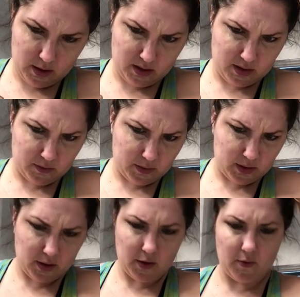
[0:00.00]
I think this one's
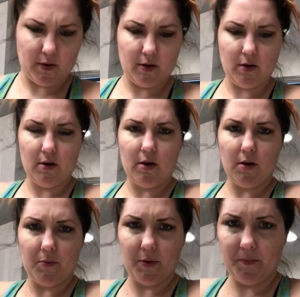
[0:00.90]
the darker one.
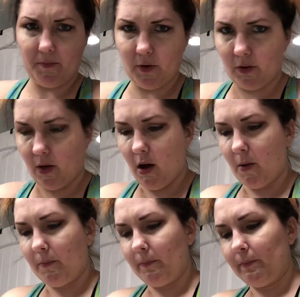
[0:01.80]
Put a
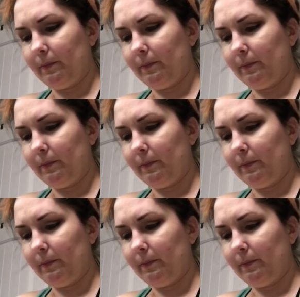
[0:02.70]
glob.